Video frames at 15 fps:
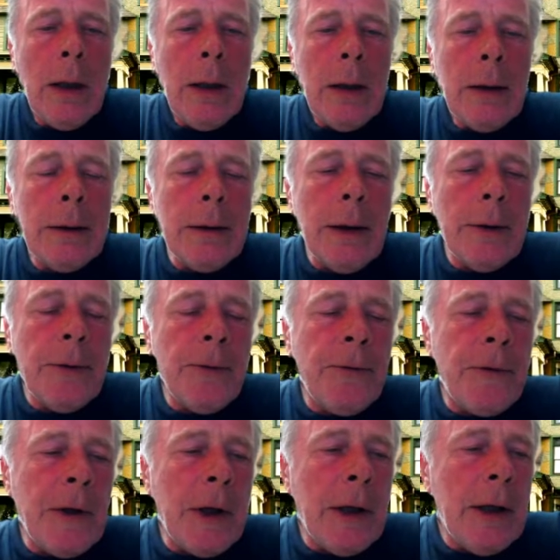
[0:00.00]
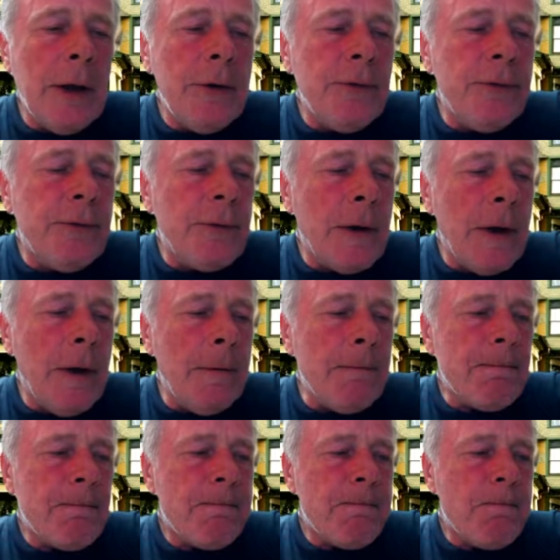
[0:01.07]
The other thing is, I
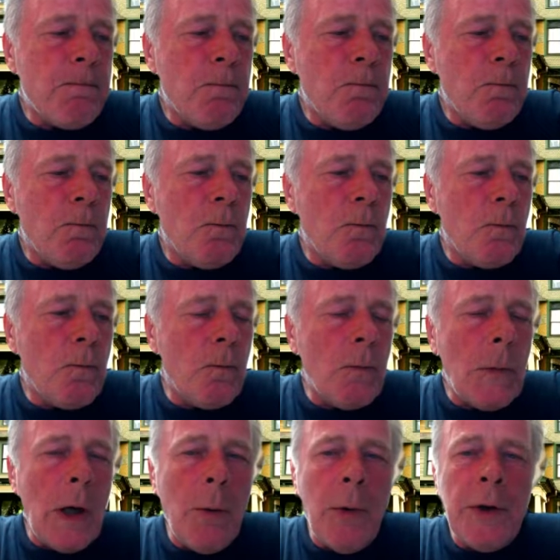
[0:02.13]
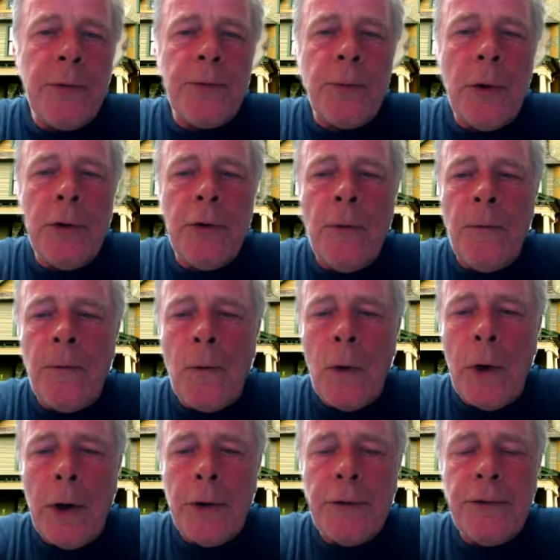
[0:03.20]
went through a
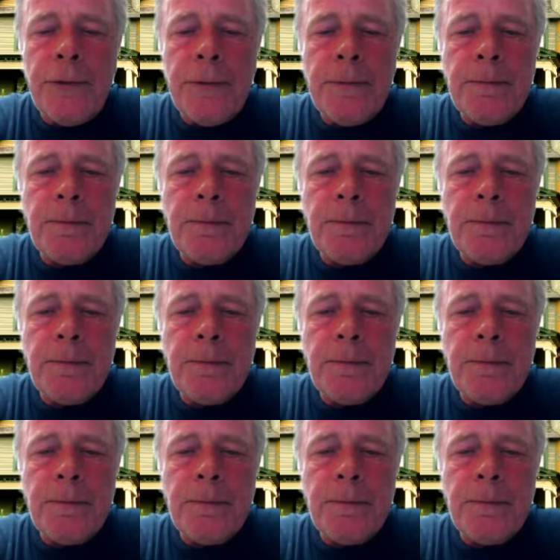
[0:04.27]
divorce.